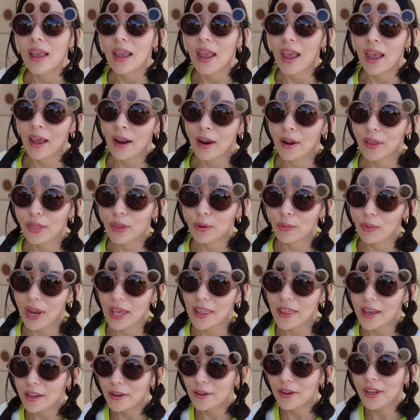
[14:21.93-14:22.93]
in the way
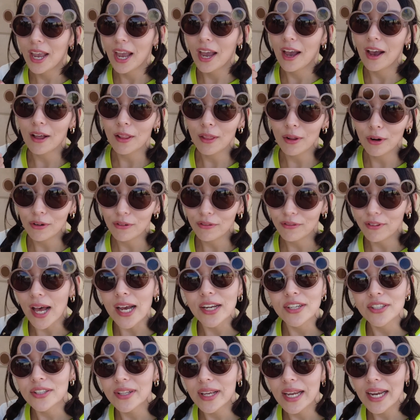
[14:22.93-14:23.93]
that you get a little
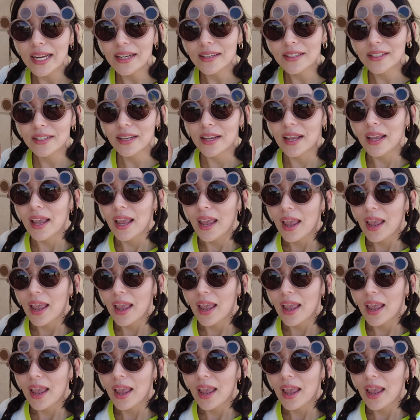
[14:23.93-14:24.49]
flashlight,